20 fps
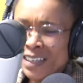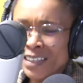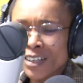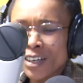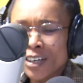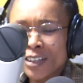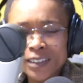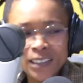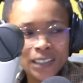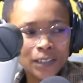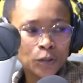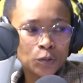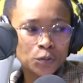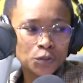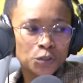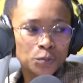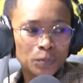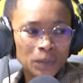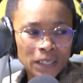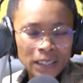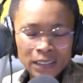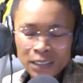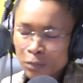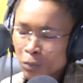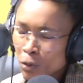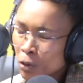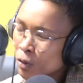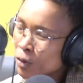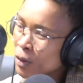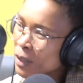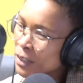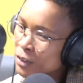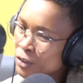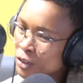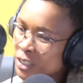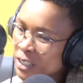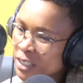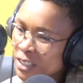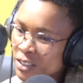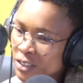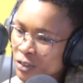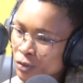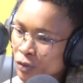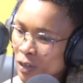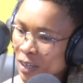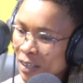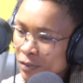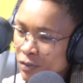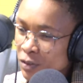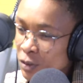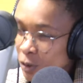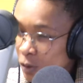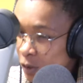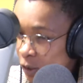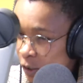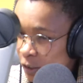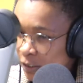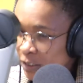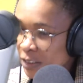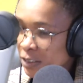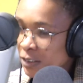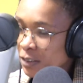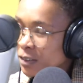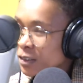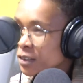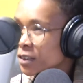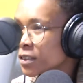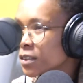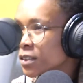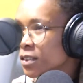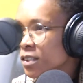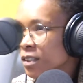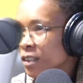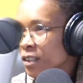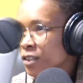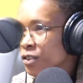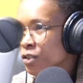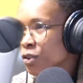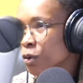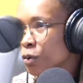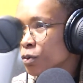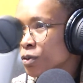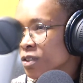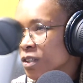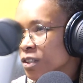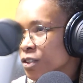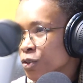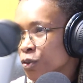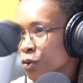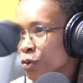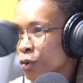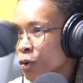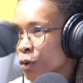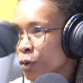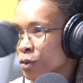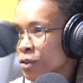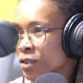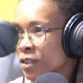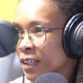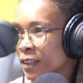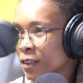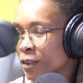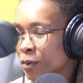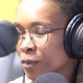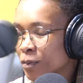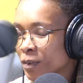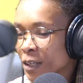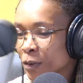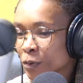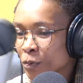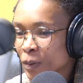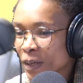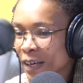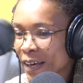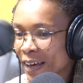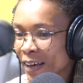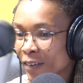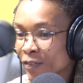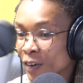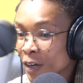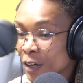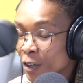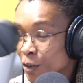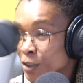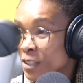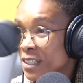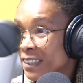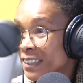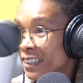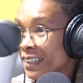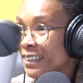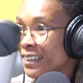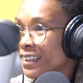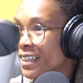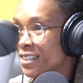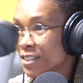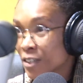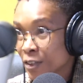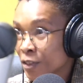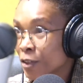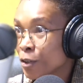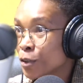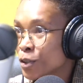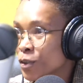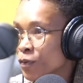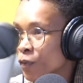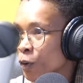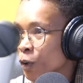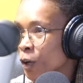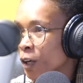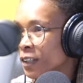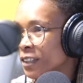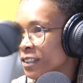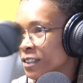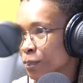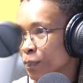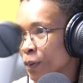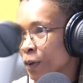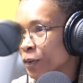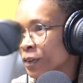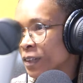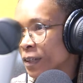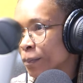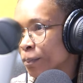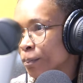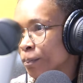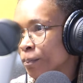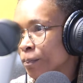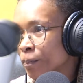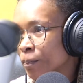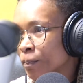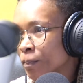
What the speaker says: And are there going to be any more education drives regarding these notes, these new notes that we have? Because clearly there's a thirst for knowledge about them.